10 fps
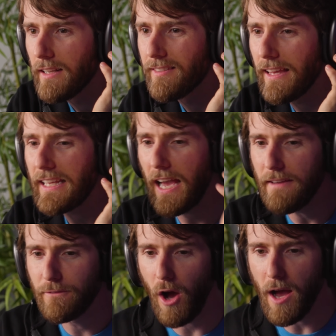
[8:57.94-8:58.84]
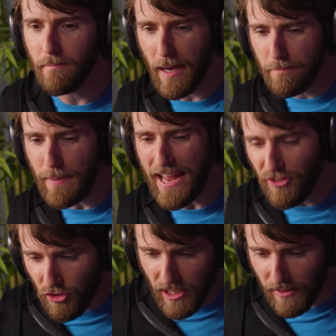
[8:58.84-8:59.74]
it's like I've got my
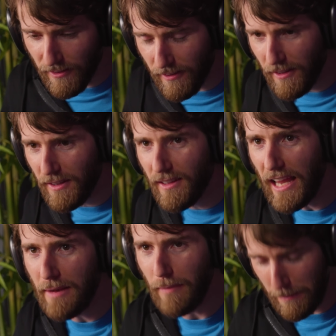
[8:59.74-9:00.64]
bed sheets and